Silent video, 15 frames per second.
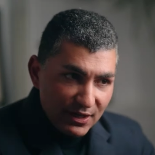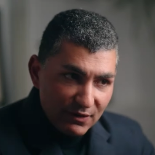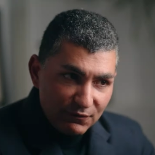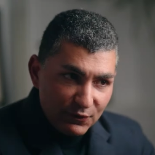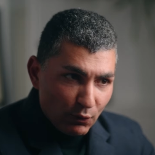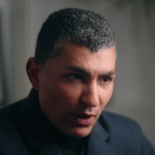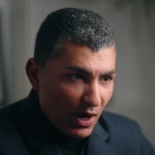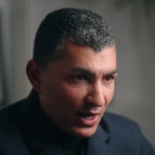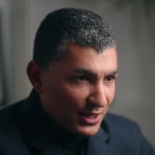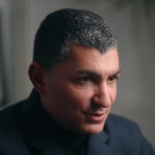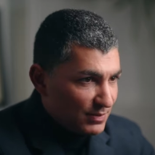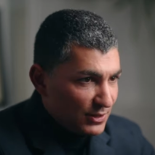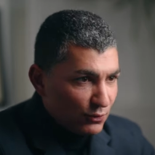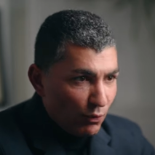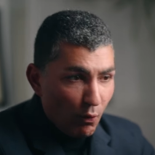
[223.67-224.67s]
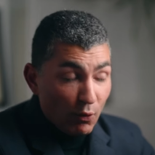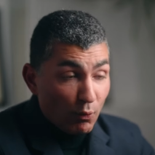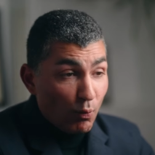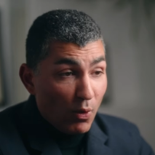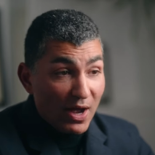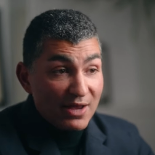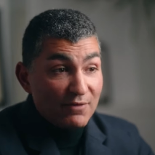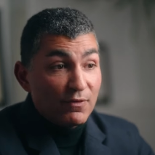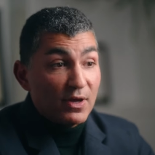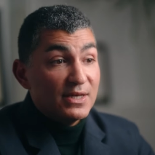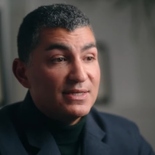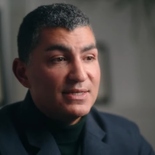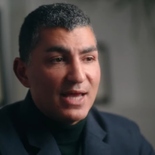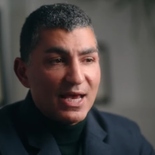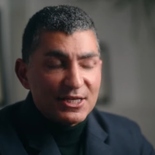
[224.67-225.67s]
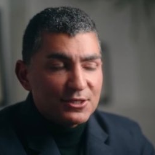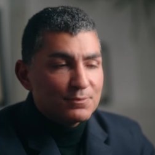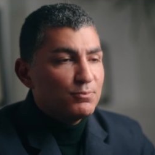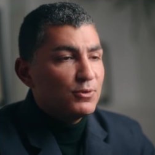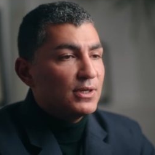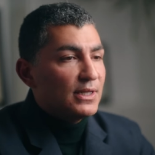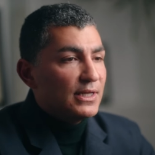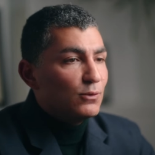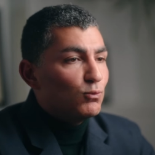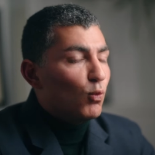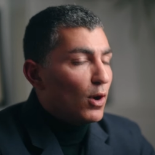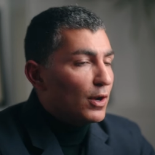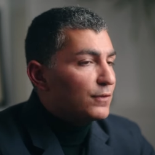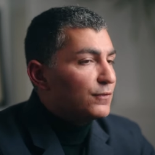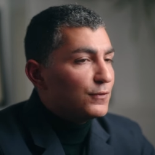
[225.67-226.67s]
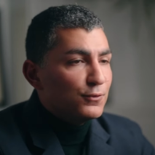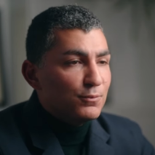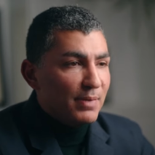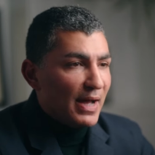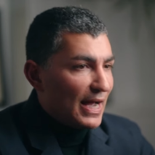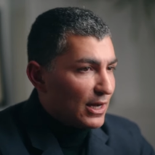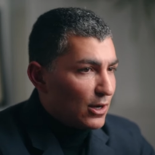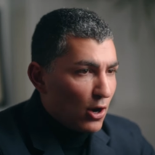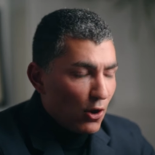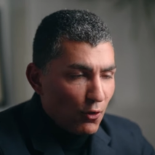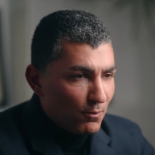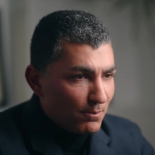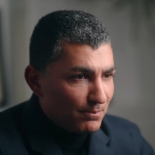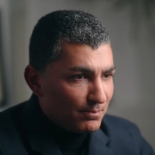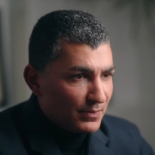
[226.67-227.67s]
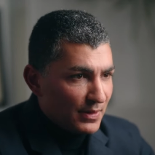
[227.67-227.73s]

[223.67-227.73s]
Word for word: if your husband or wife desperately wants you back home.